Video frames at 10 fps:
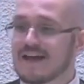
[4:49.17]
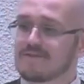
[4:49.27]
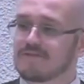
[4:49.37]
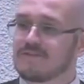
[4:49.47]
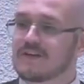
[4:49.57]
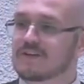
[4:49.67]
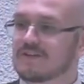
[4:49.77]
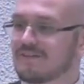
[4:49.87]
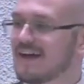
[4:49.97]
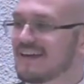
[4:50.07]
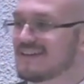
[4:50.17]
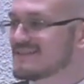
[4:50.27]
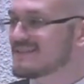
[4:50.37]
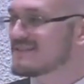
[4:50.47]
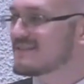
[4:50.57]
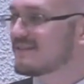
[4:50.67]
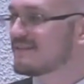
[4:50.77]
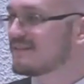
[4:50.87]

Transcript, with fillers: have a fear of heights,